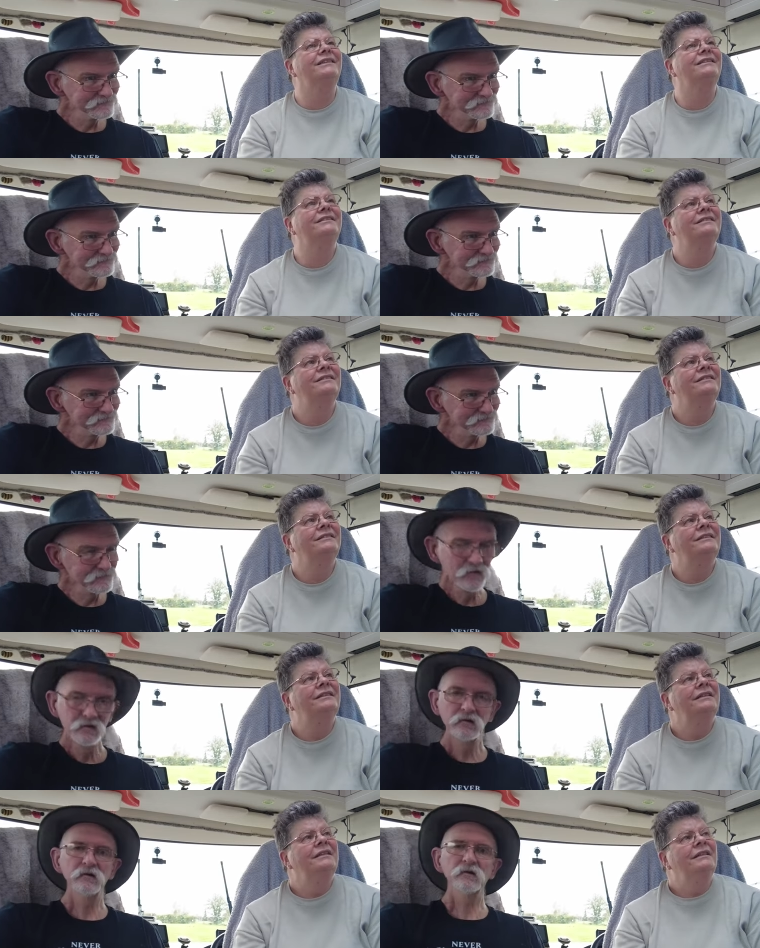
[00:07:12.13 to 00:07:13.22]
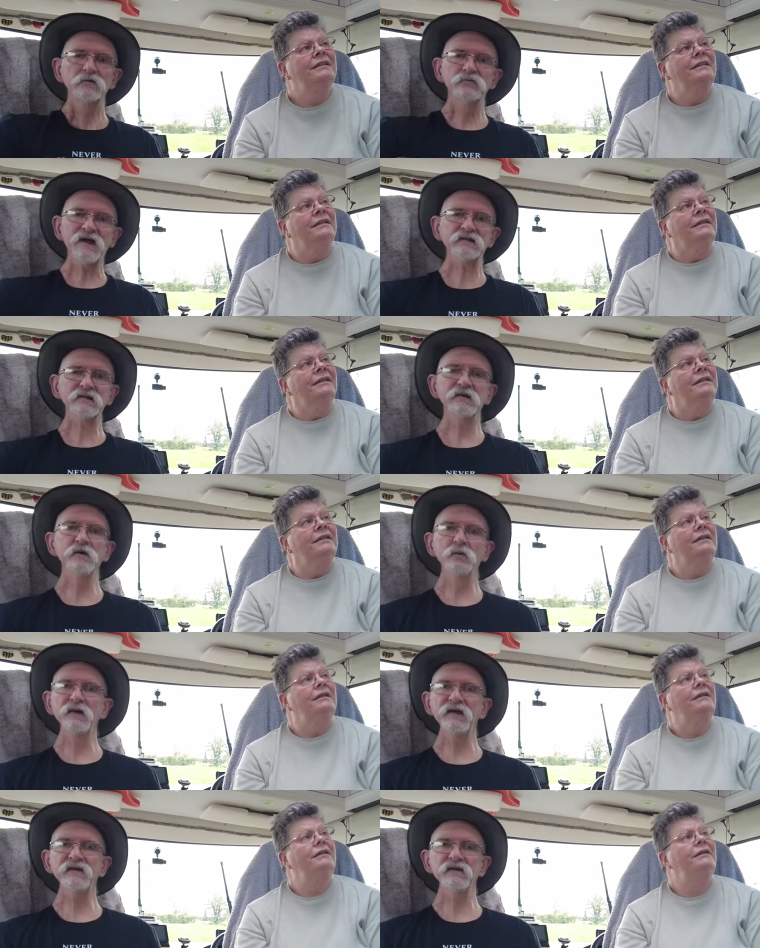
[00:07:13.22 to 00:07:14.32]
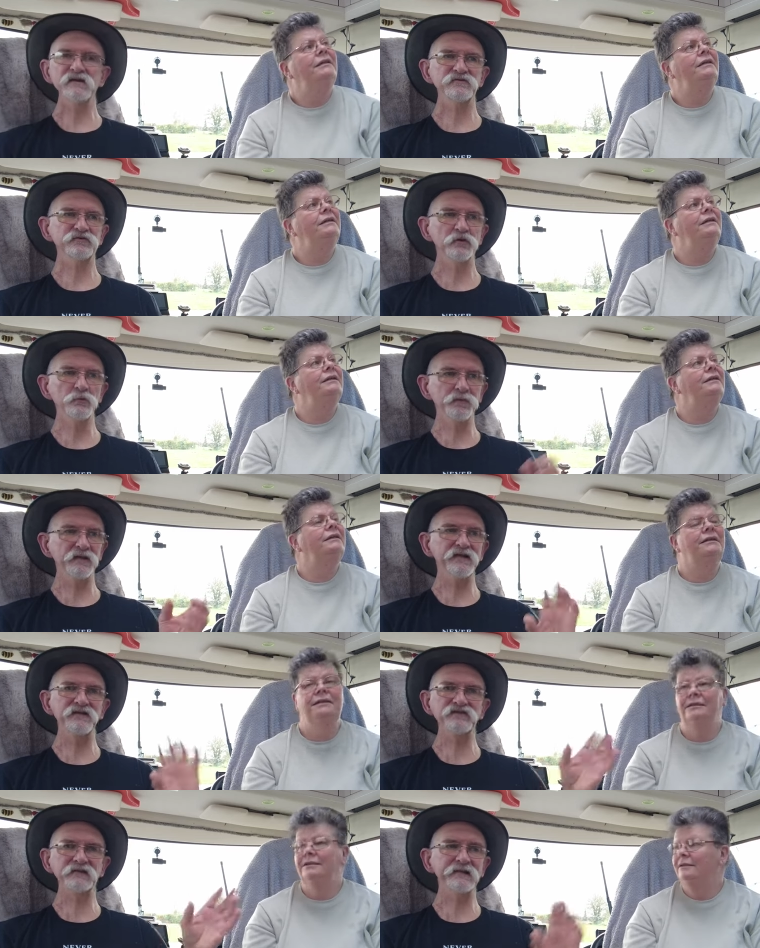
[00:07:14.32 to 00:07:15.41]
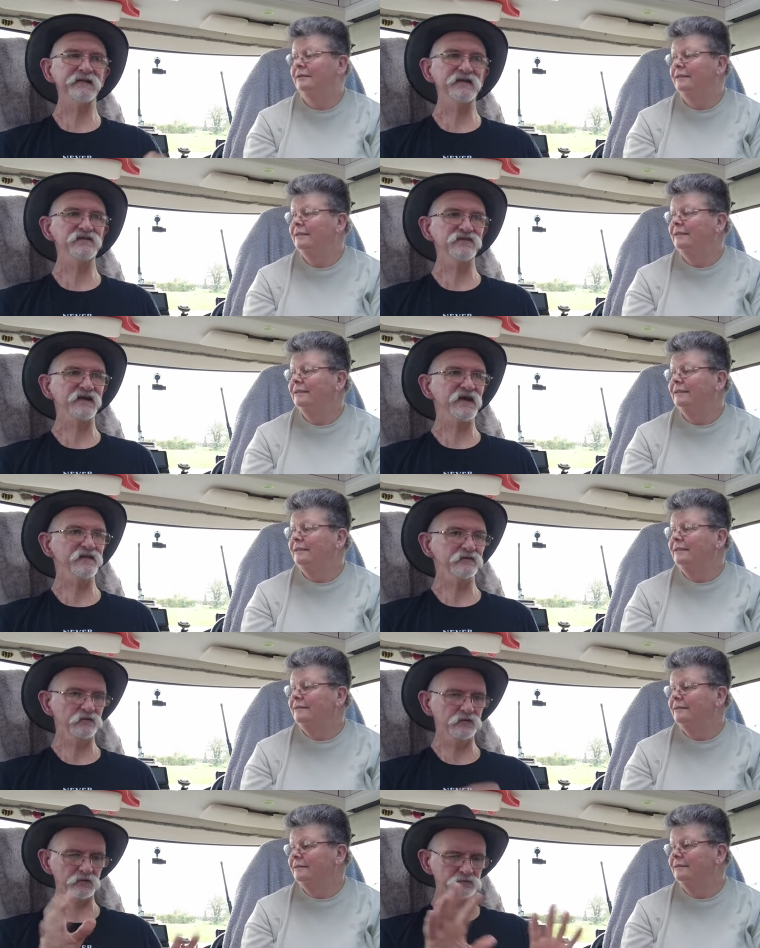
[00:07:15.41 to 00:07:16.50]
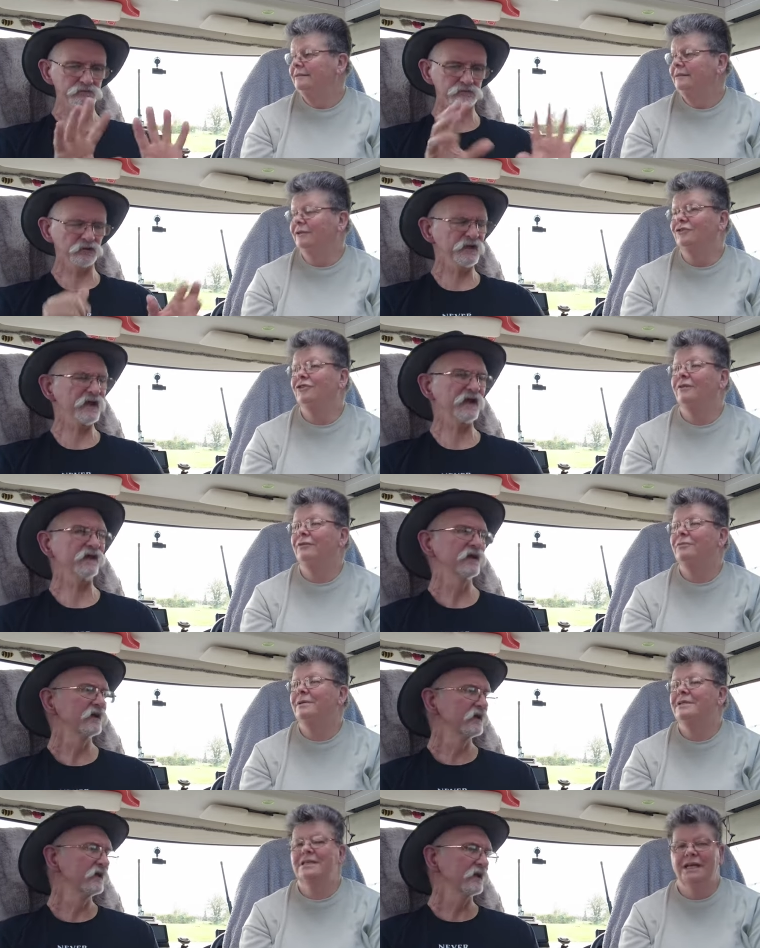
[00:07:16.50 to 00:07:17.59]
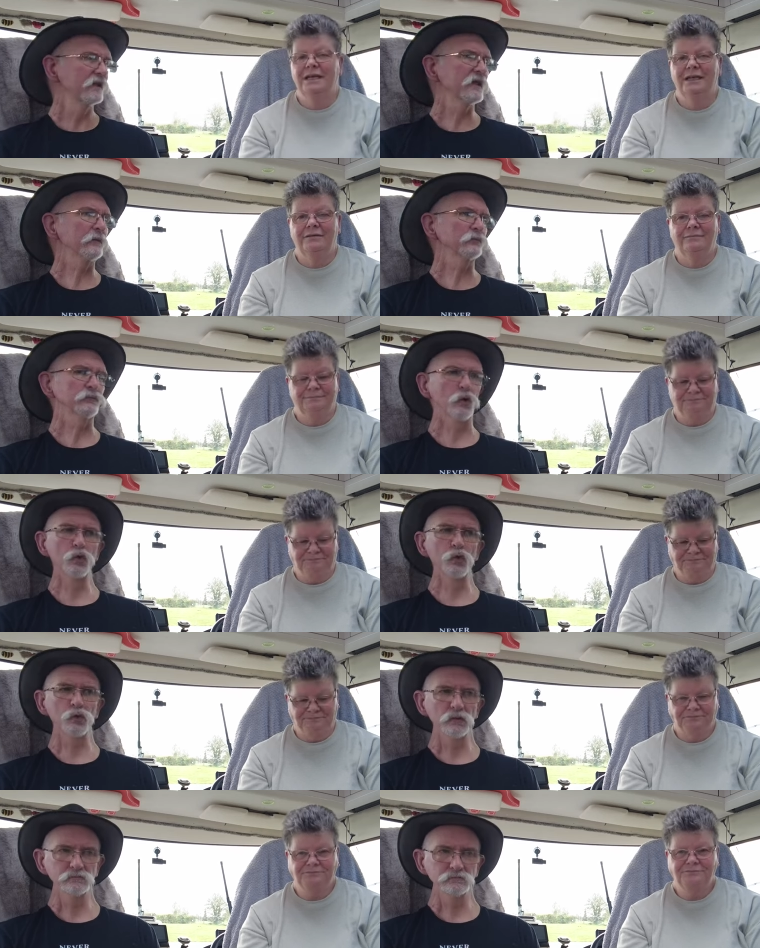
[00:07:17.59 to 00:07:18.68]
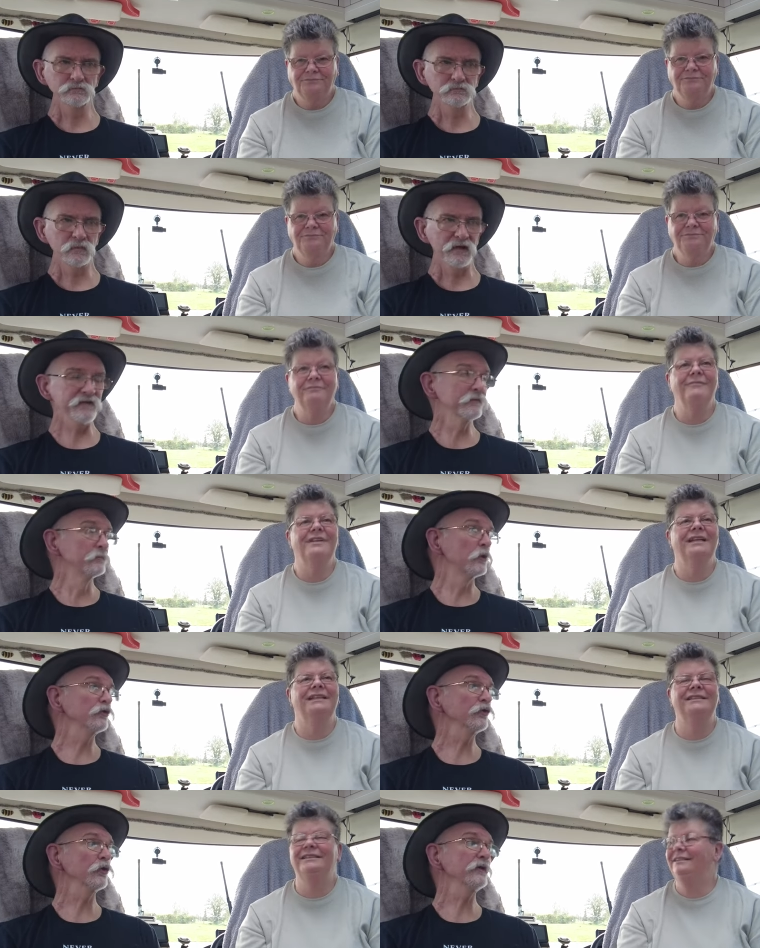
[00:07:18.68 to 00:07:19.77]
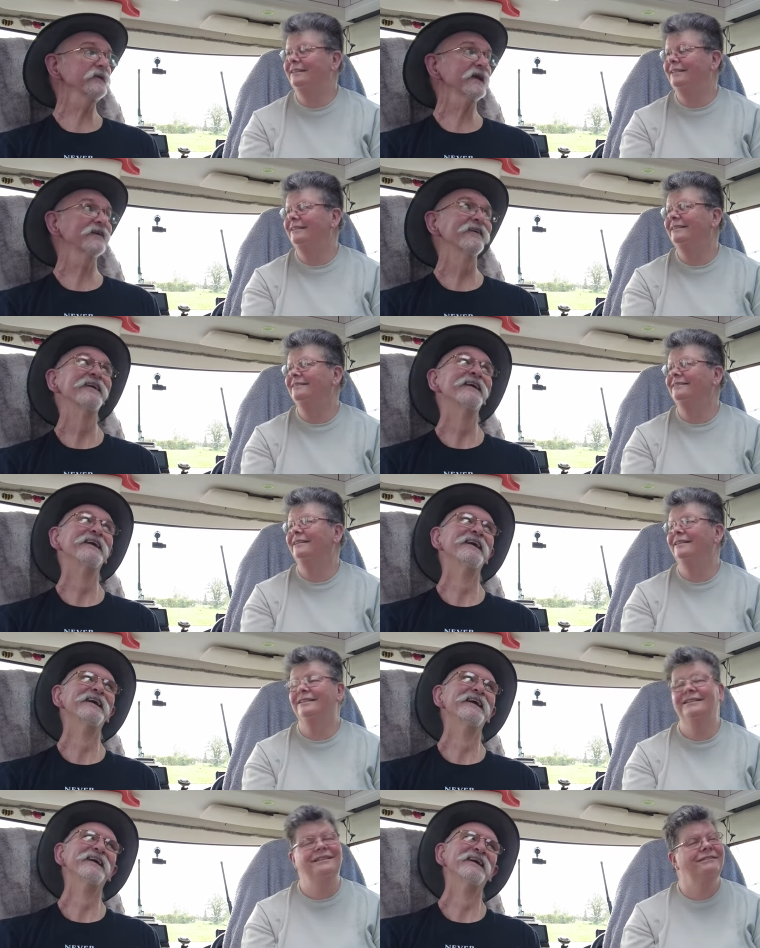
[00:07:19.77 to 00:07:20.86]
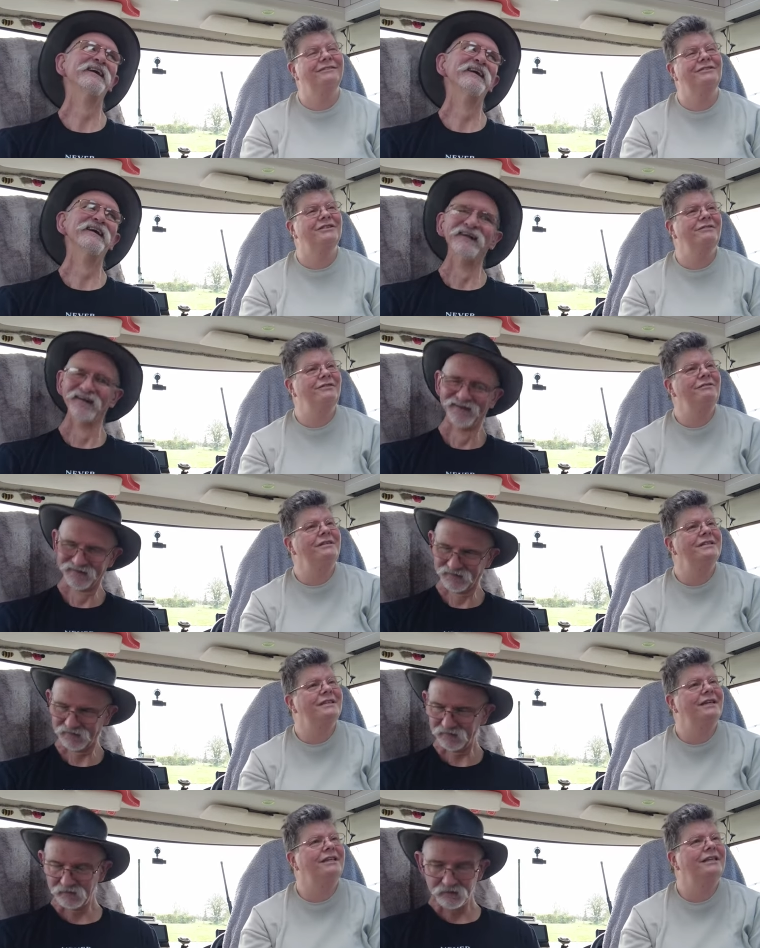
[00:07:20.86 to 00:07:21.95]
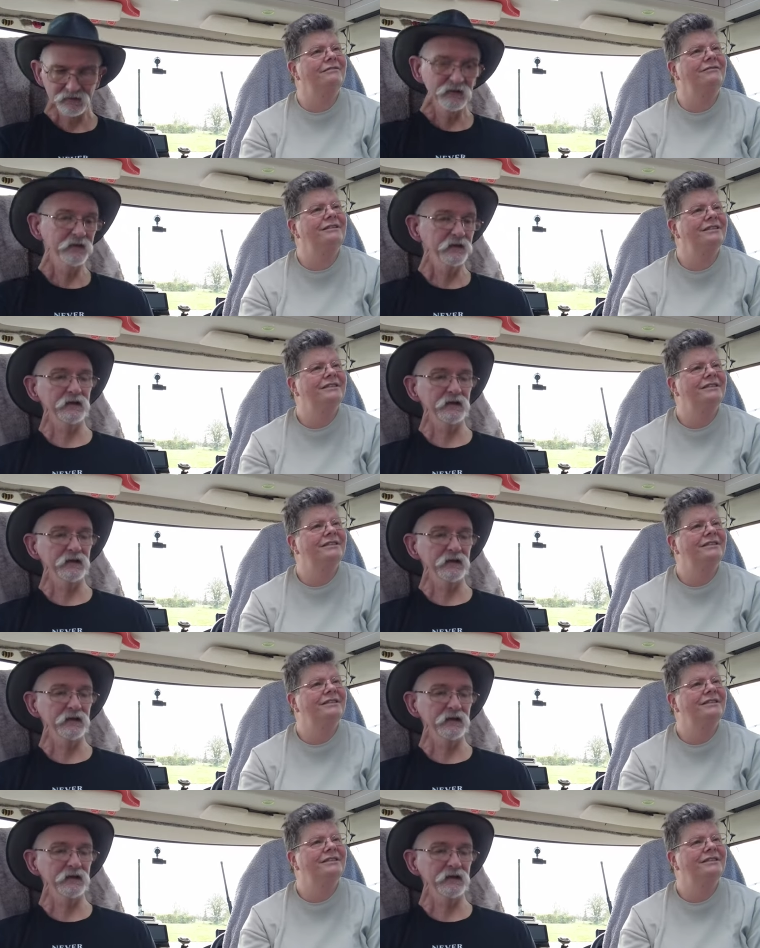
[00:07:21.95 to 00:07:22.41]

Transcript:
Speaker 1: it?
Speaker 2: Rattling away and it's two plates clinking together, or
Speaker 1: that would yeah, drive you insane.
Speaker 2: That, oh, even more so than now.
Speaker 1: Yeah, it would drive you insane, that one.